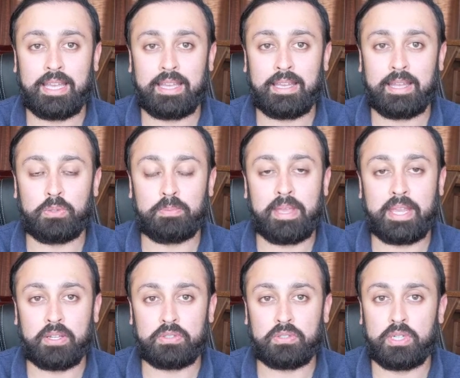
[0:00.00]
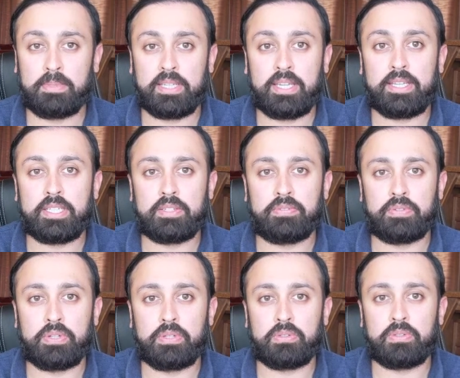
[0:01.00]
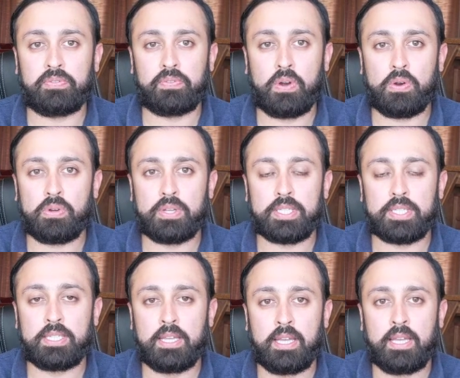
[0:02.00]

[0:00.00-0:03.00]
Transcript: and to make it also a little bit easier for you to focus